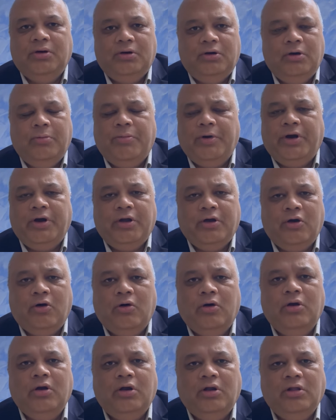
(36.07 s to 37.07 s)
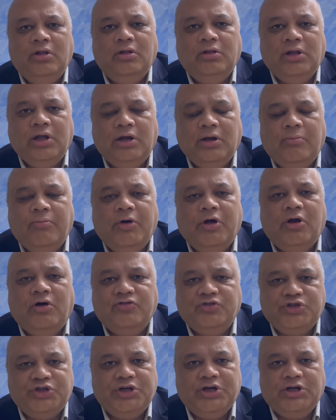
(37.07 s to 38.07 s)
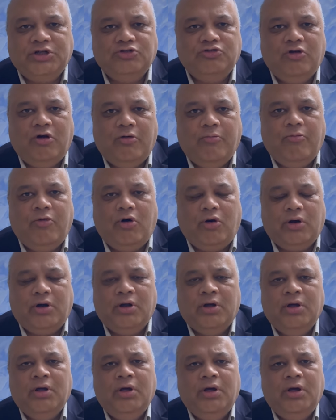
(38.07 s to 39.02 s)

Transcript: depending on the number of shares you have bought,